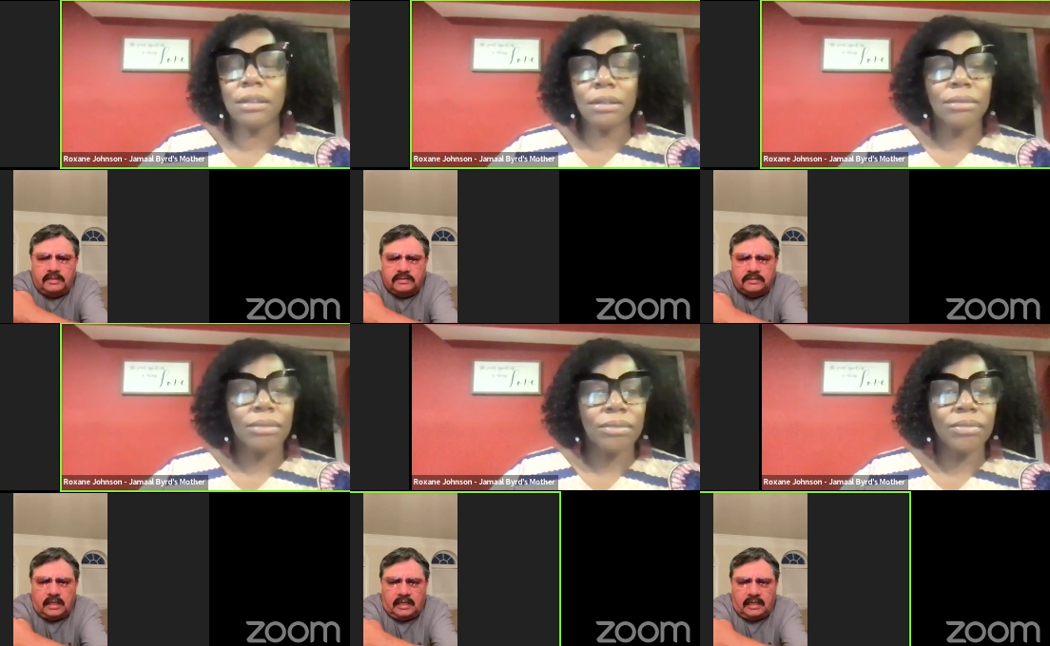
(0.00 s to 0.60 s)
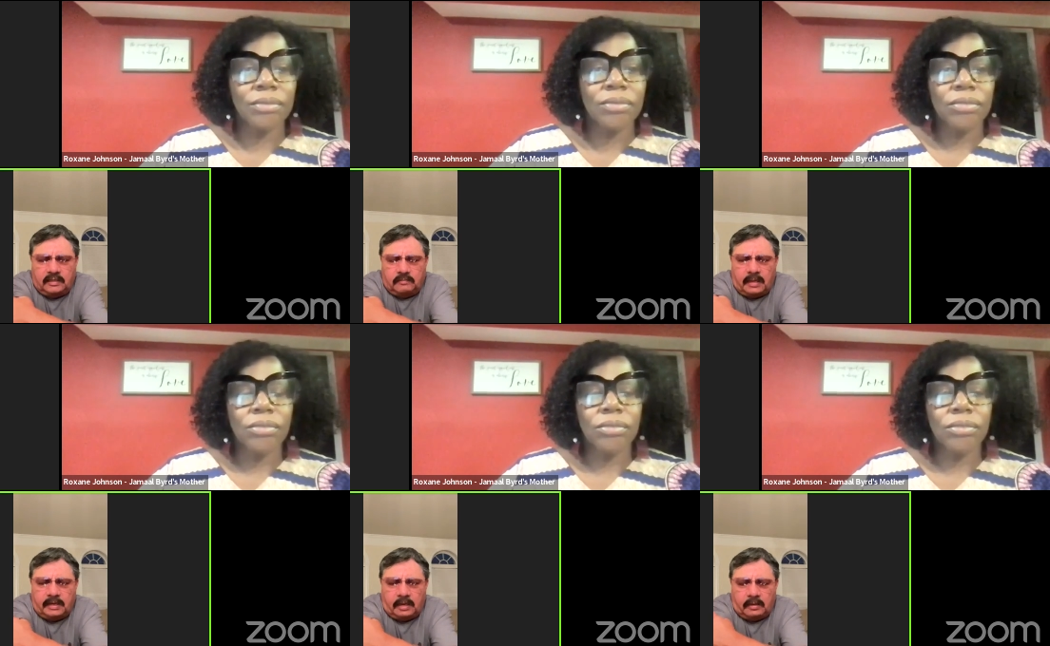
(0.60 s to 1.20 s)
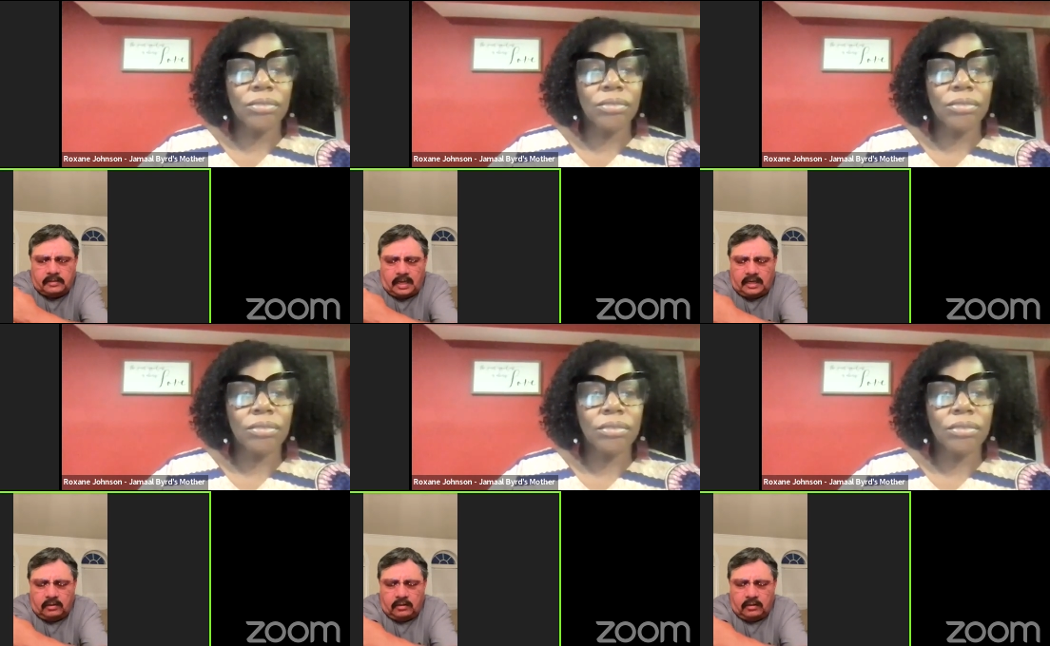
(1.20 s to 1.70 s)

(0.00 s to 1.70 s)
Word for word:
Speaker 1: Mr. Uh, I, I, I don't